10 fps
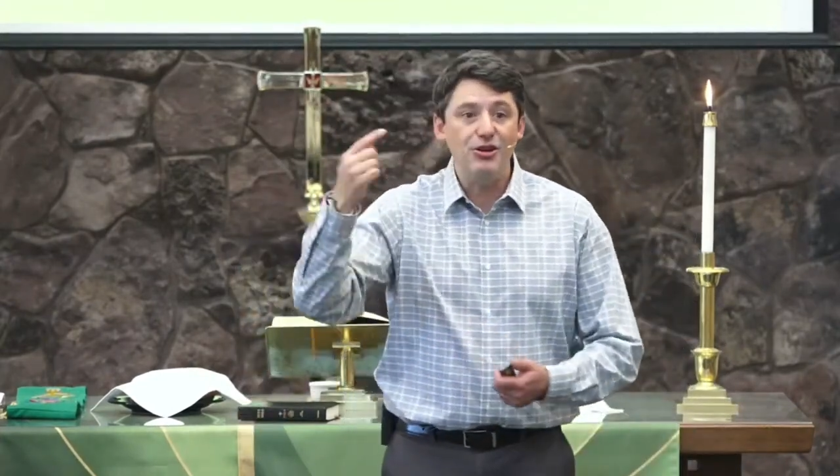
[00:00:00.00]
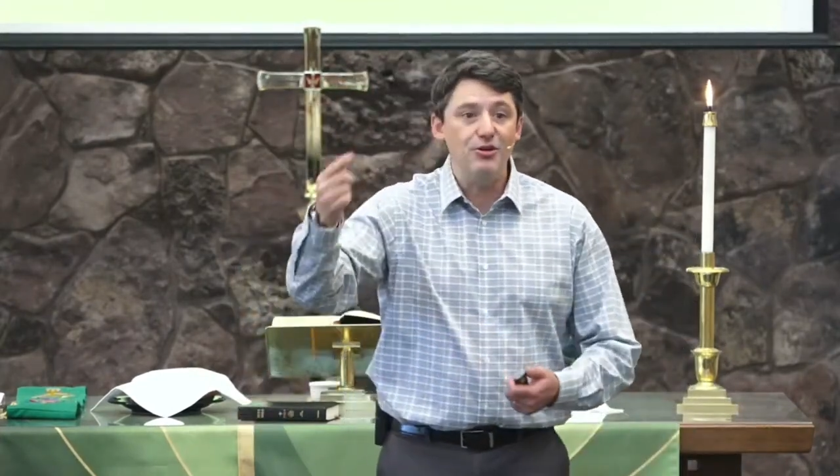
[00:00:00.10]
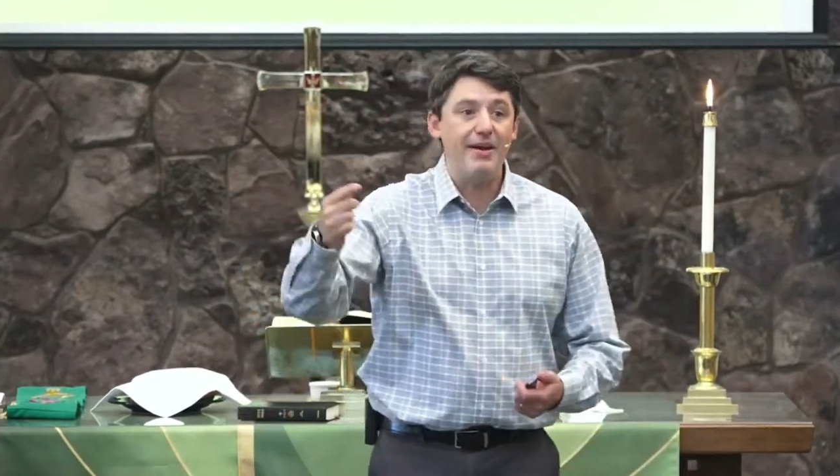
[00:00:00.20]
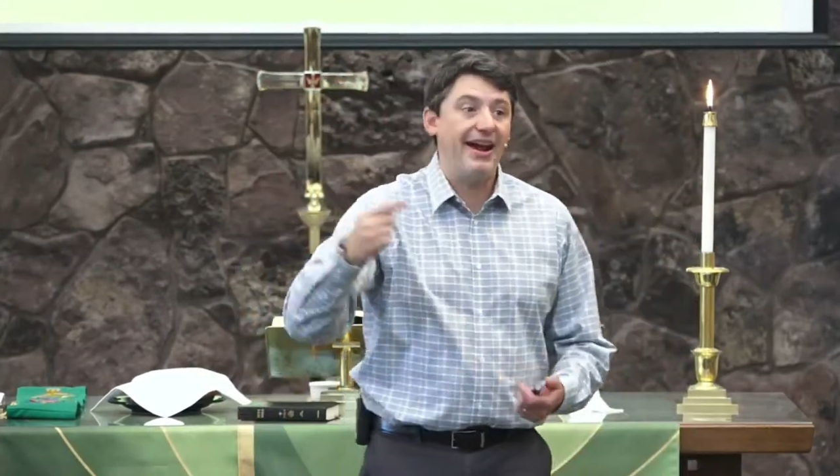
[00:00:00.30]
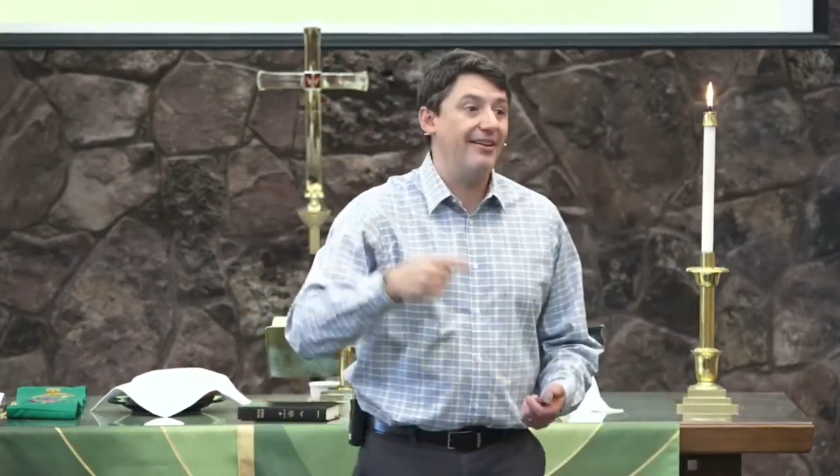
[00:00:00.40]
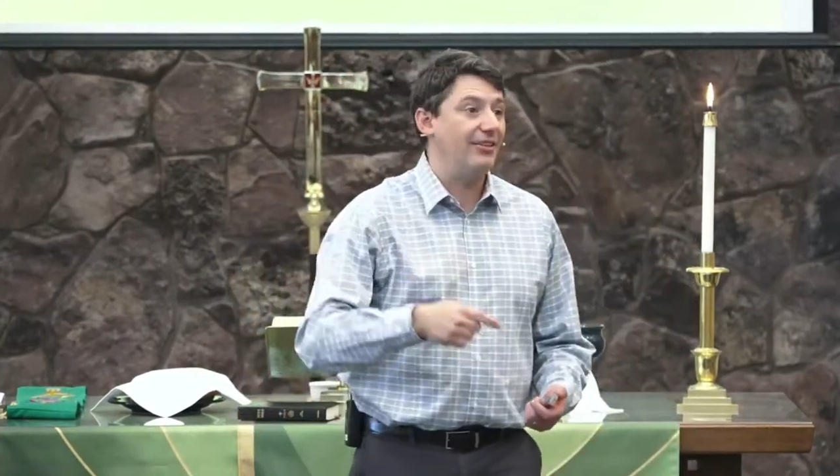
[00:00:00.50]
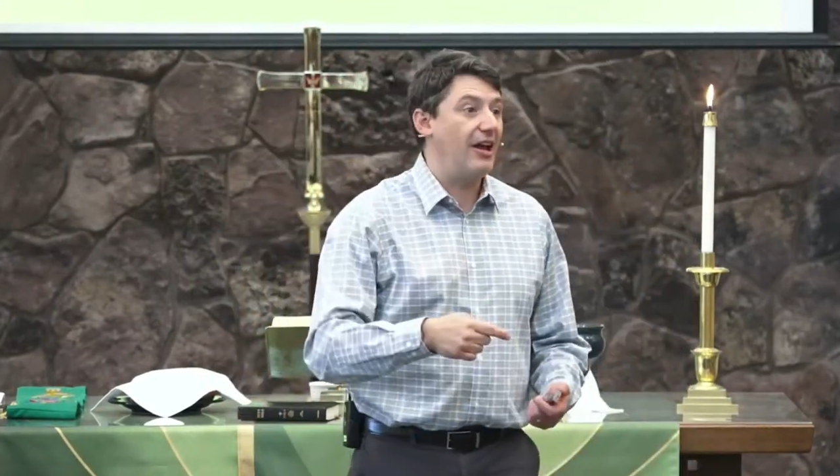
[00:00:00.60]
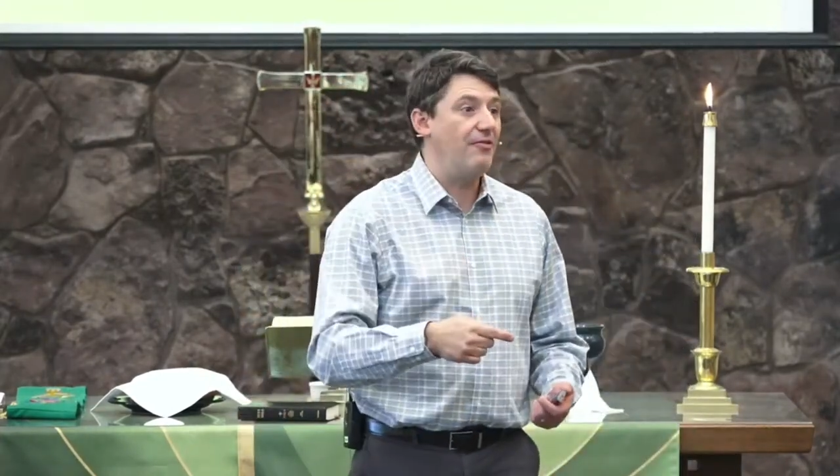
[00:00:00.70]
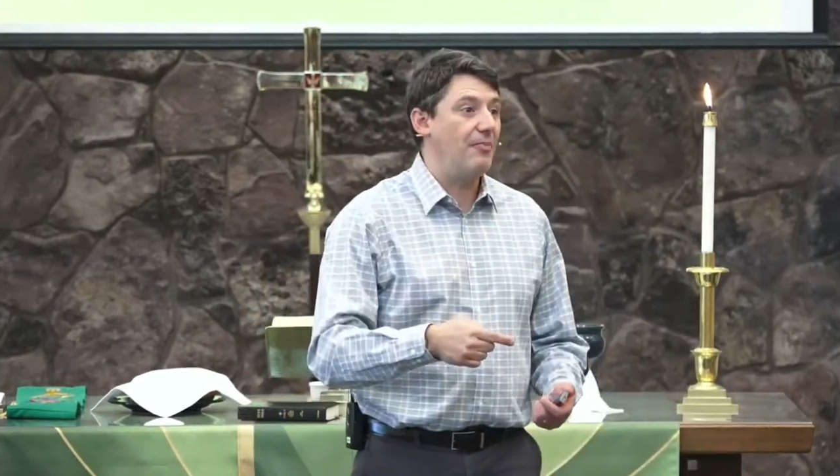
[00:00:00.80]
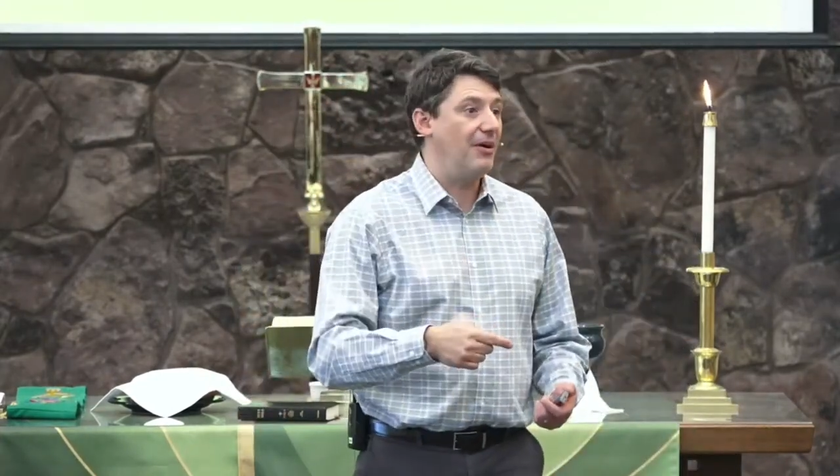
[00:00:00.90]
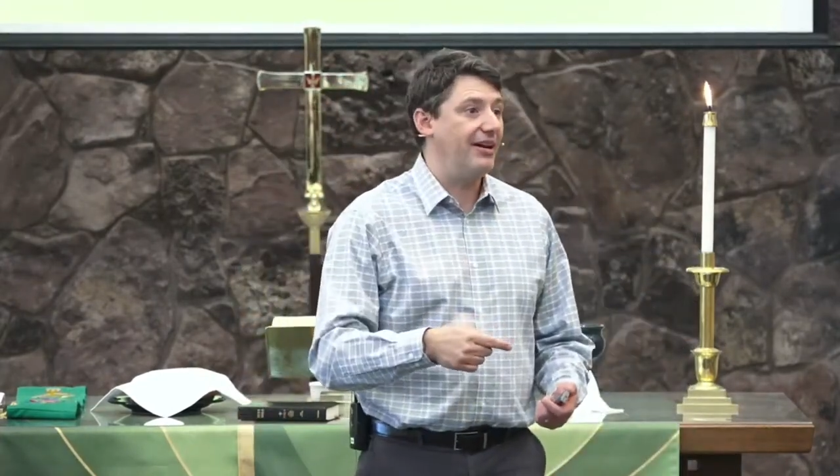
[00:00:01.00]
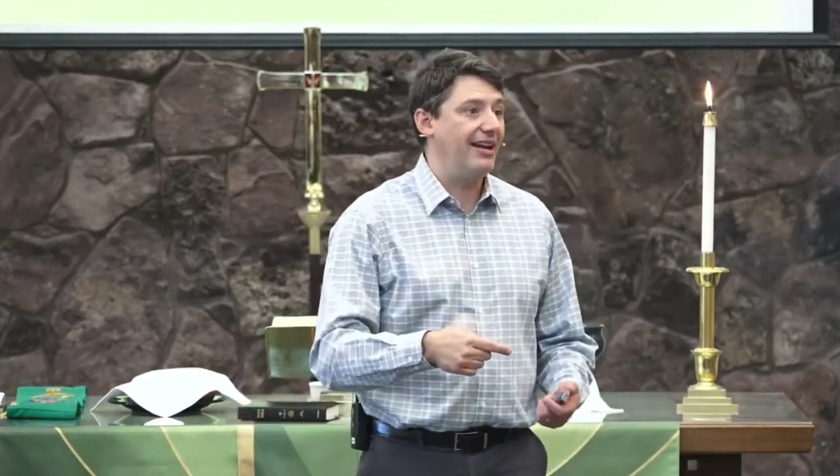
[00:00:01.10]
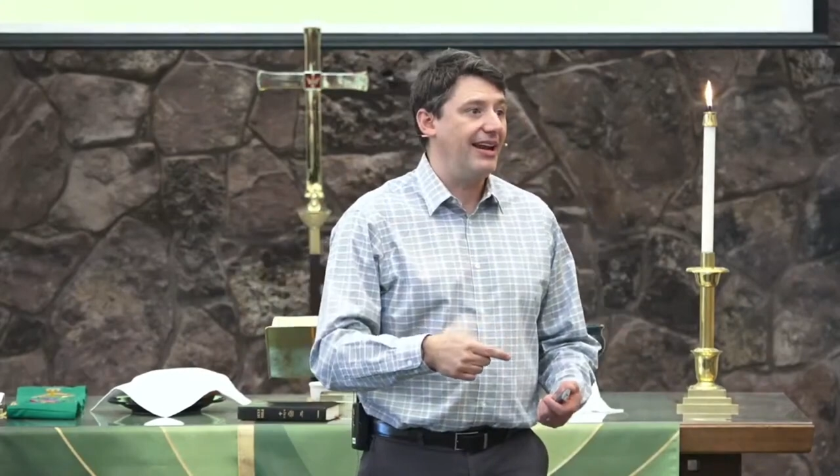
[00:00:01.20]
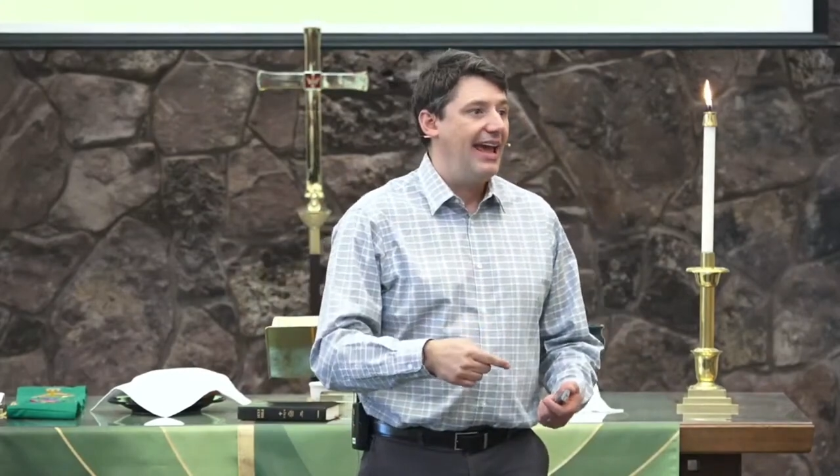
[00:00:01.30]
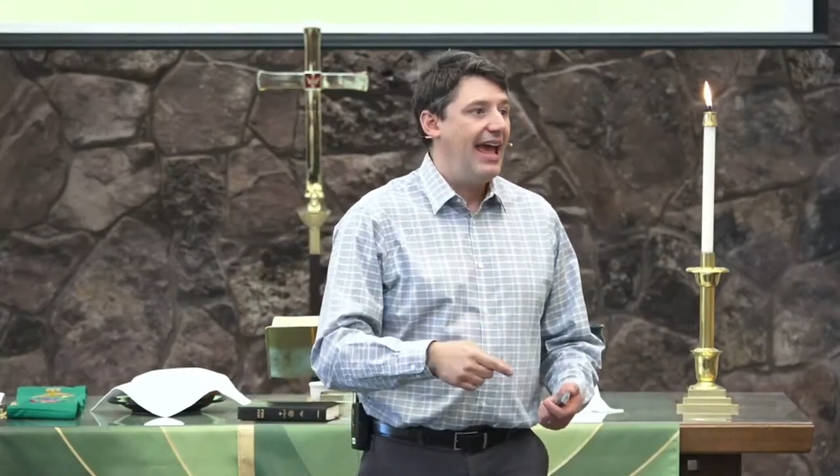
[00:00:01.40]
you may have life abundant.